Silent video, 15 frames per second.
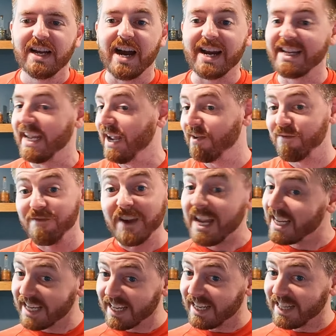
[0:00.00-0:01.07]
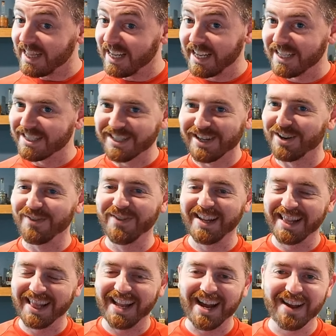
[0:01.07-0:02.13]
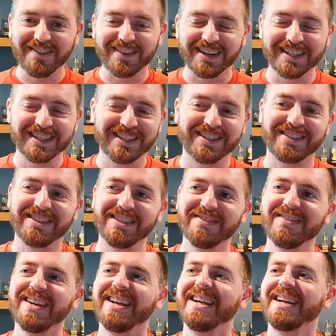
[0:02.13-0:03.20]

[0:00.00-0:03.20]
I can't fake anything because it'll be live on stream.